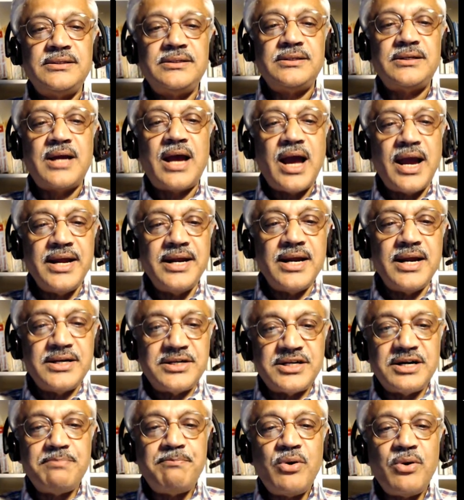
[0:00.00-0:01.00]
I trip
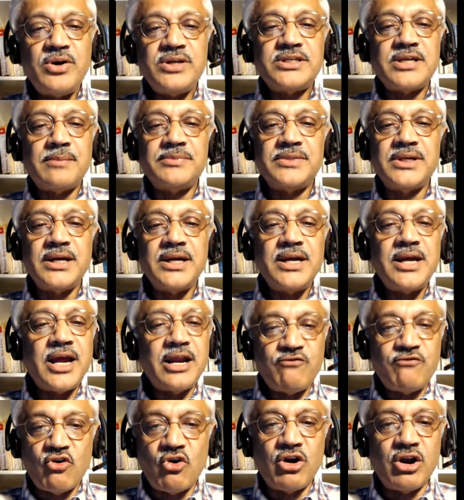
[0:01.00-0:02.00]
on something and
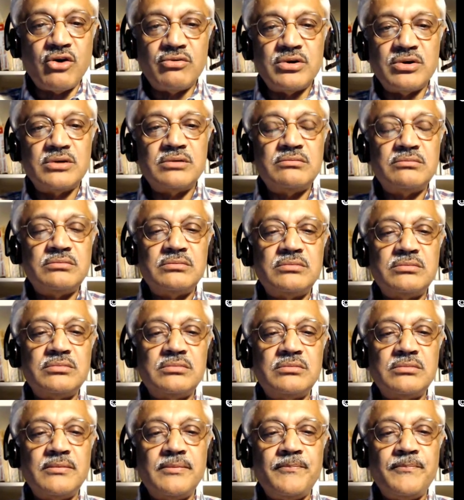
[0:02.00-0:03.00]
fall down.
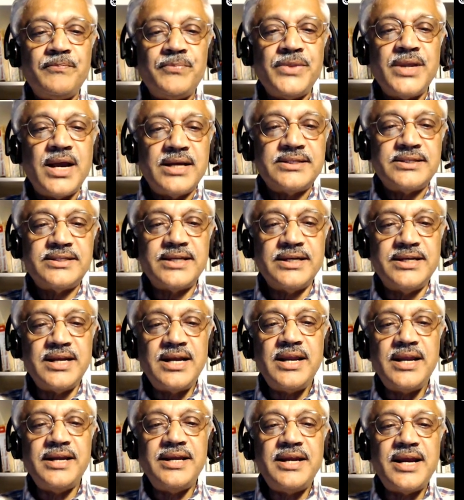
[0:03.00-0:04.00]

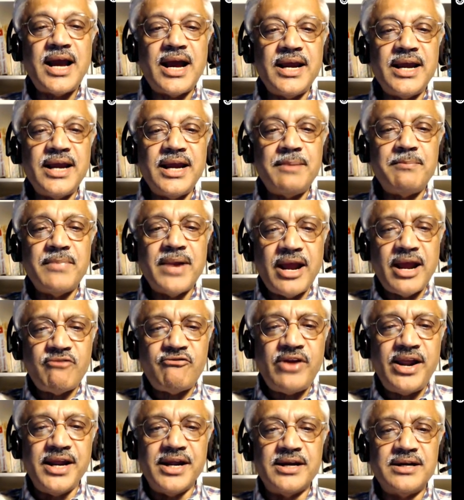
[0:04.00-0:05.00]
Suddenly, I am
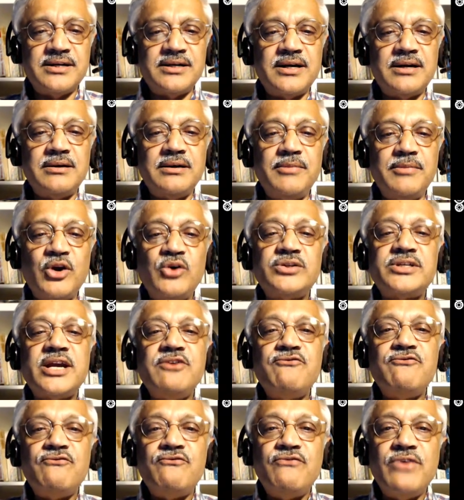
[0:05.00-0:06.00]
awake because I
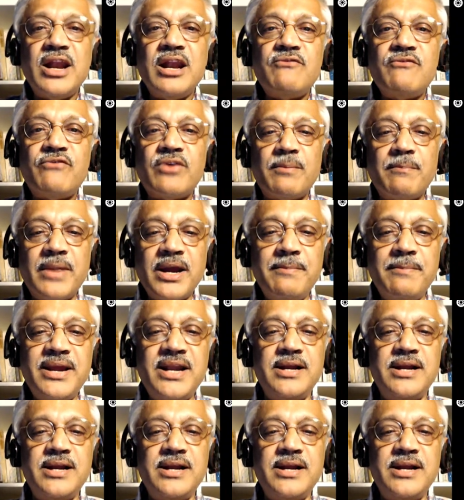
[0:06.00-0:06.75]
fell from my bed.